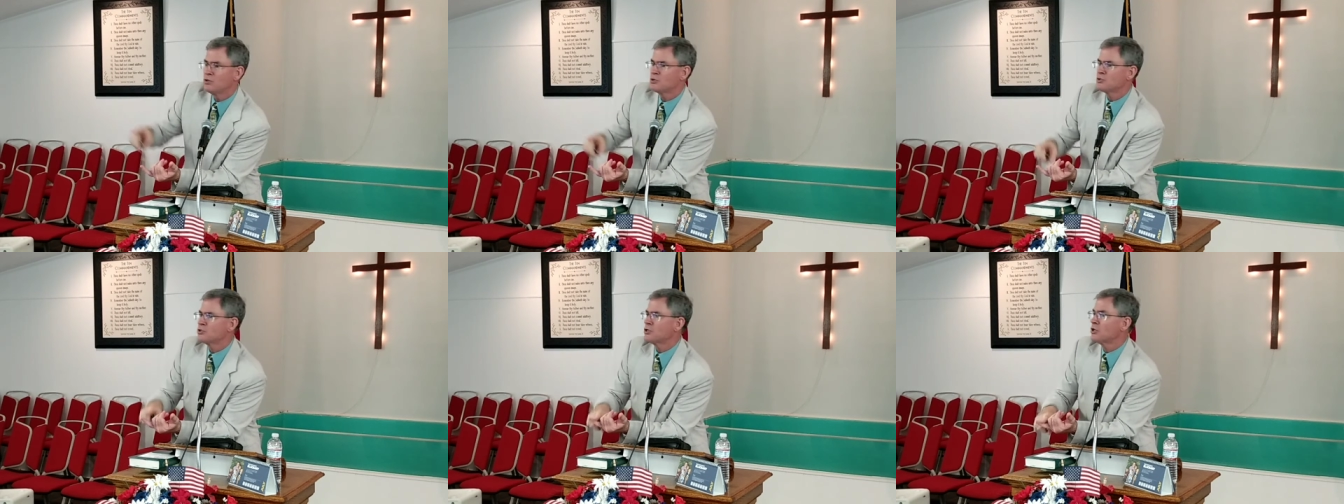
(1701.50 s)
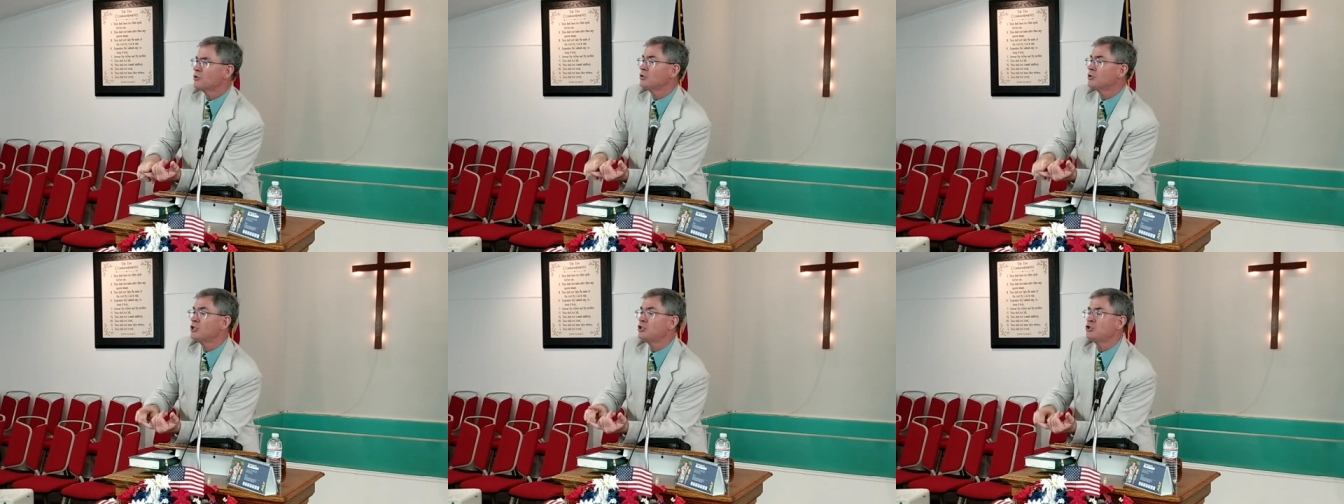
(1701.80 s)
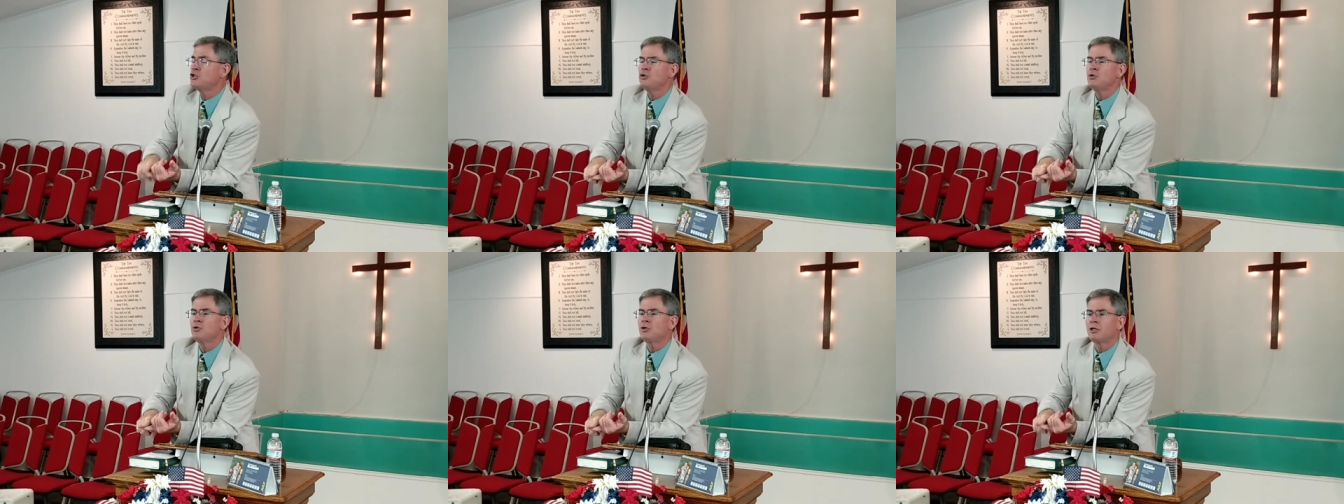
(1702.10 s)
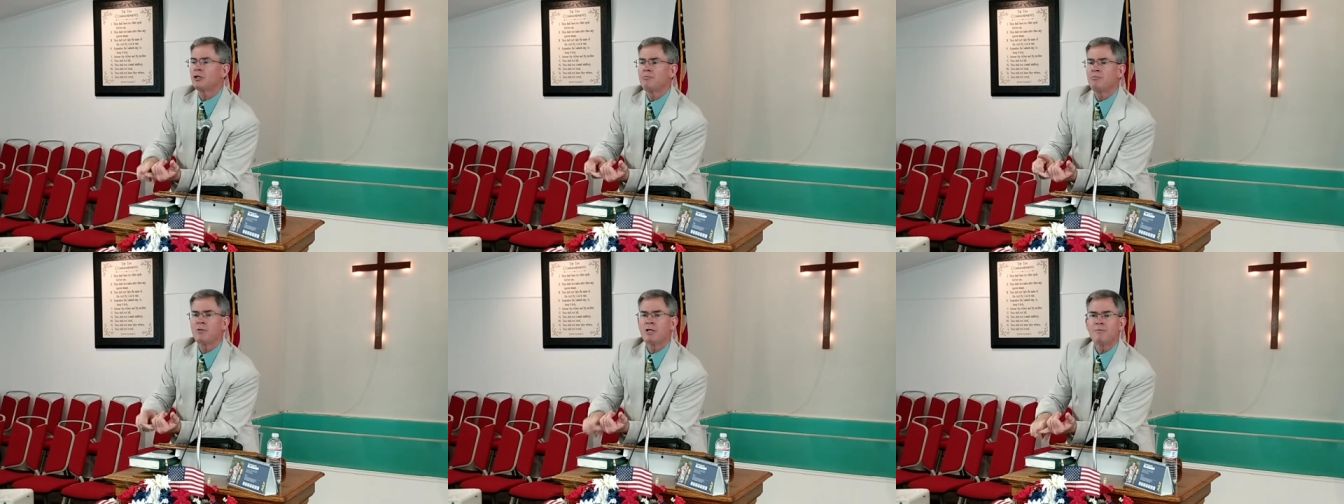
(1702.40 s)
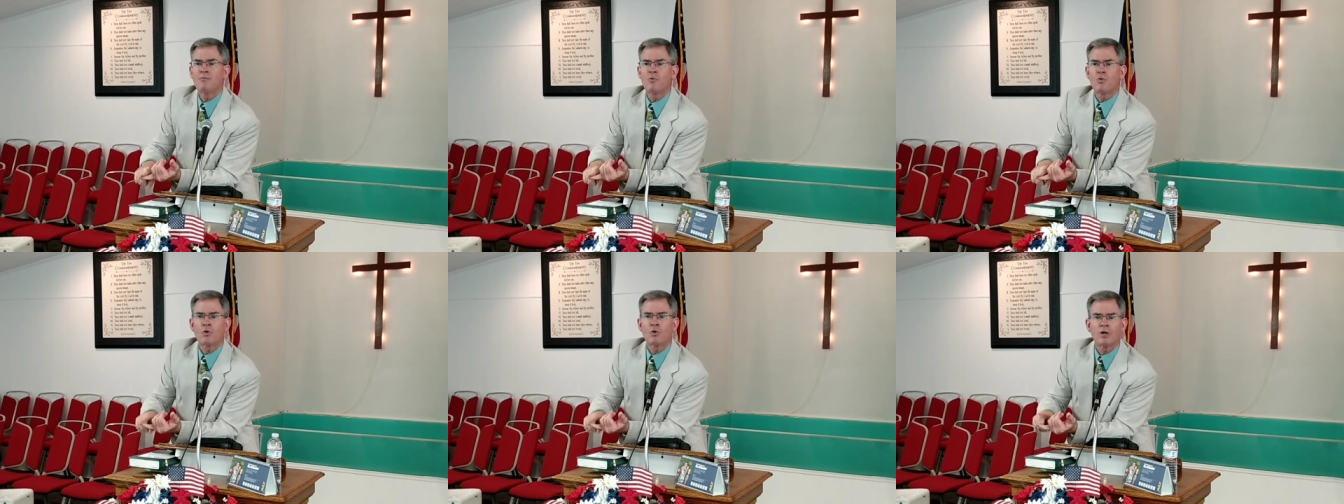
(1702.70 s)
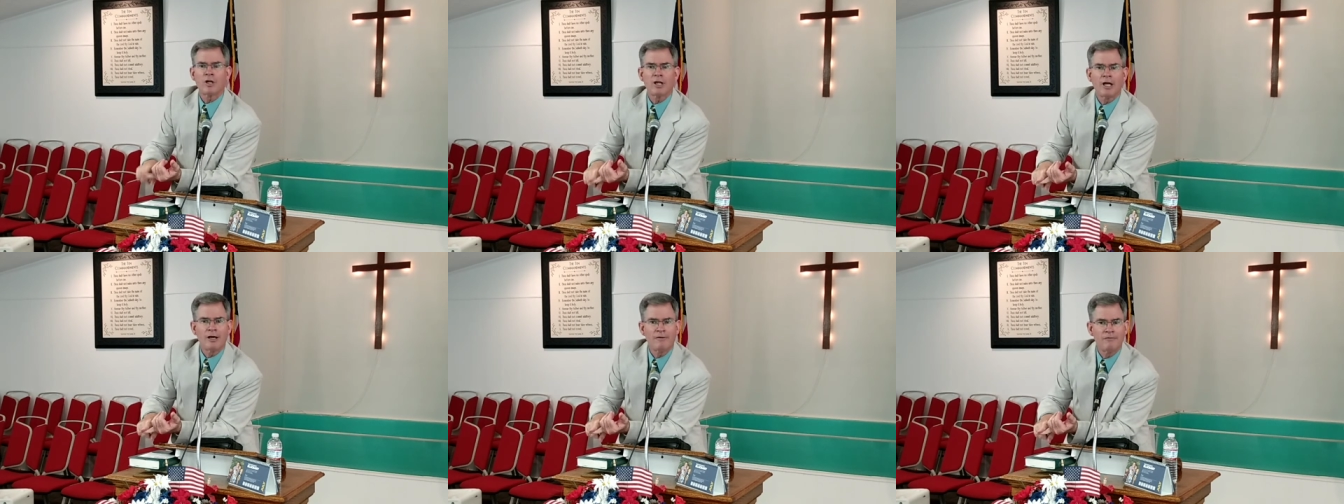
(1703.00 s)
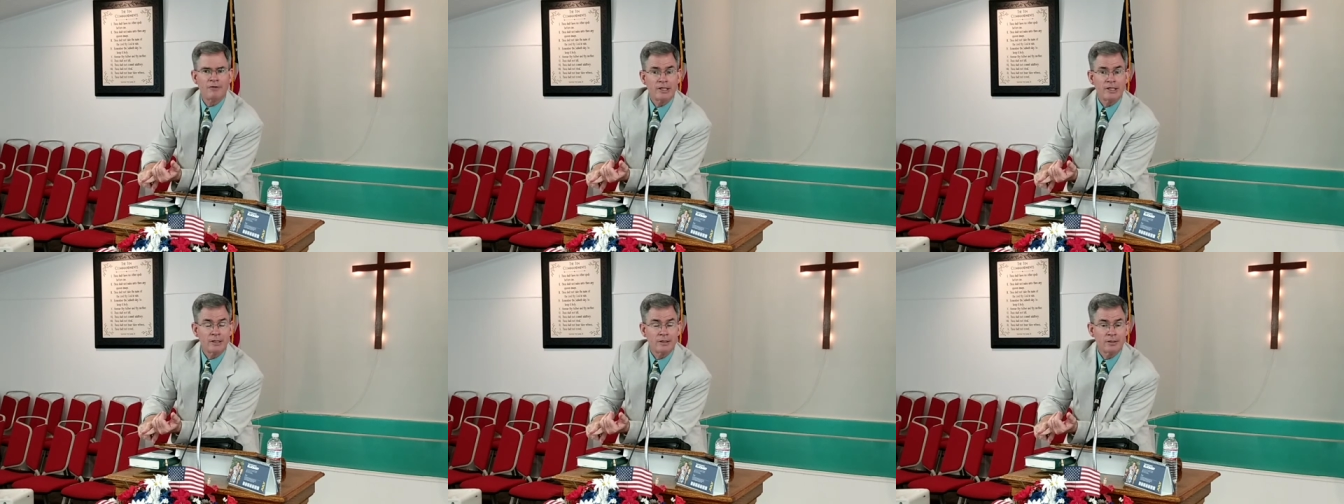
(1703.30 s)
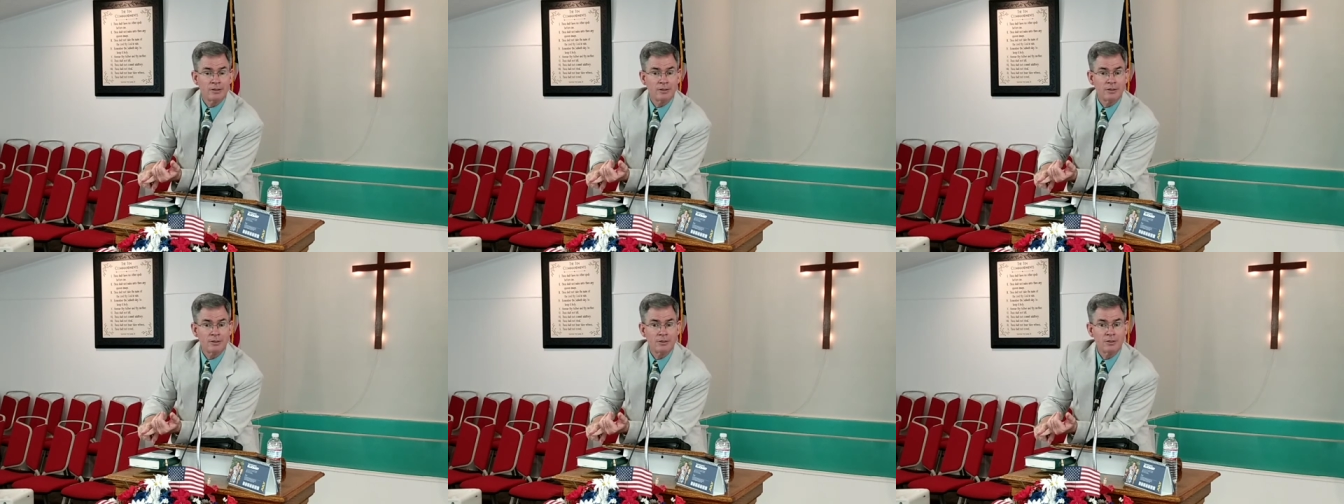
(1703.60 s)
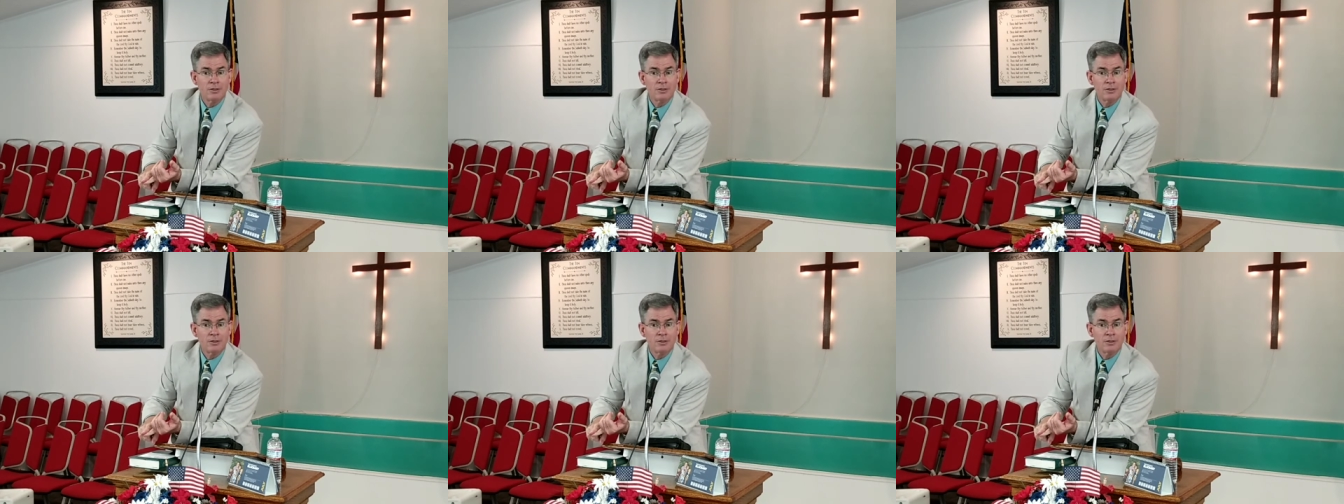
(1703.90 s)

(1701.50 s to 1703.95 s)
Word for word: so that you can be more loving,